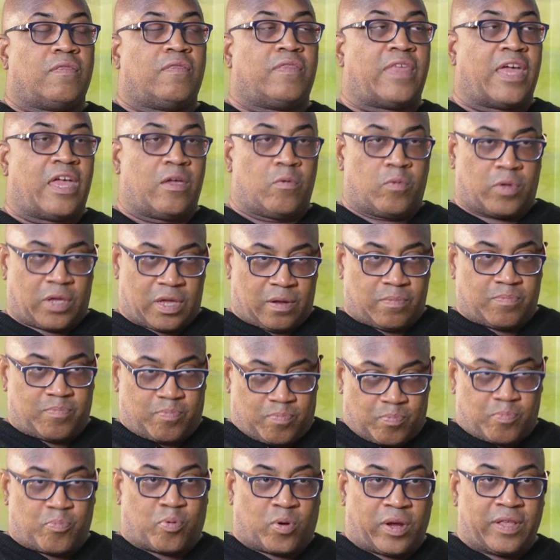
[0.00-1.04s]
they can
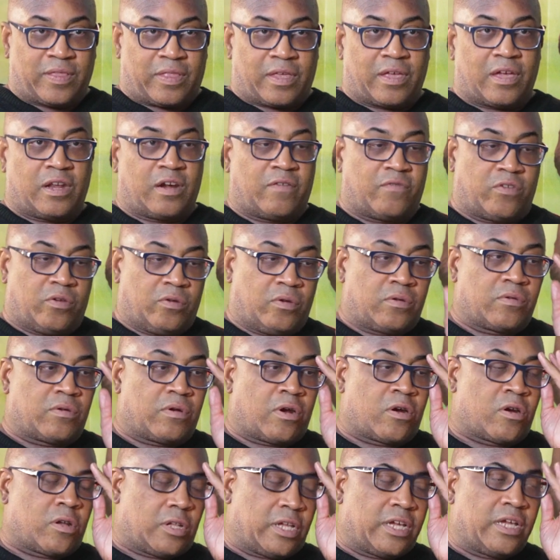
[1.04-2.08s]
print the interview
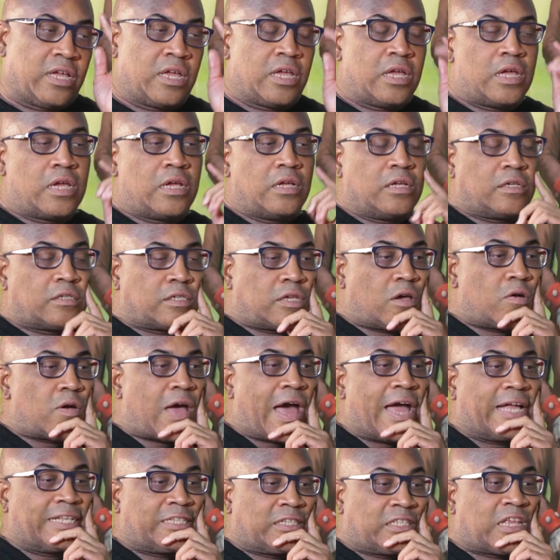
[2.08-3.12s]
early. So
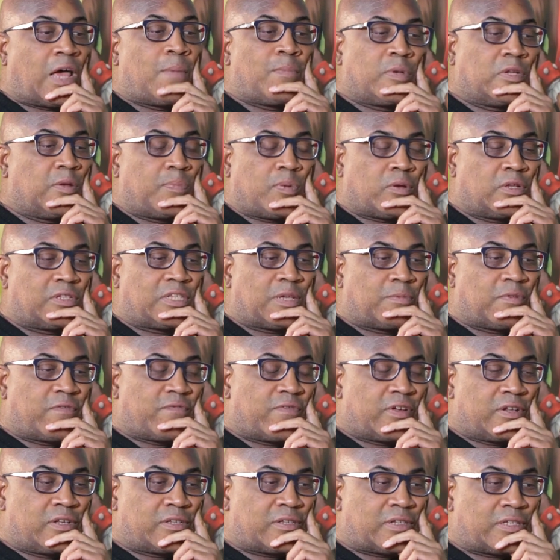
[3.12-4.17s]
I had stumbled upon some of
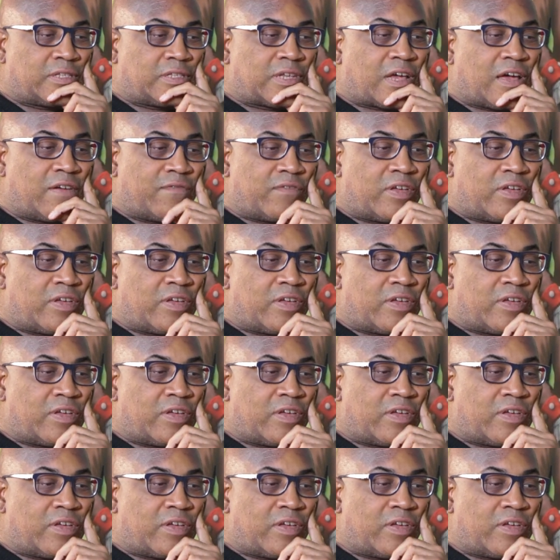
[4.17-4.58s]
Phyllis's stuff,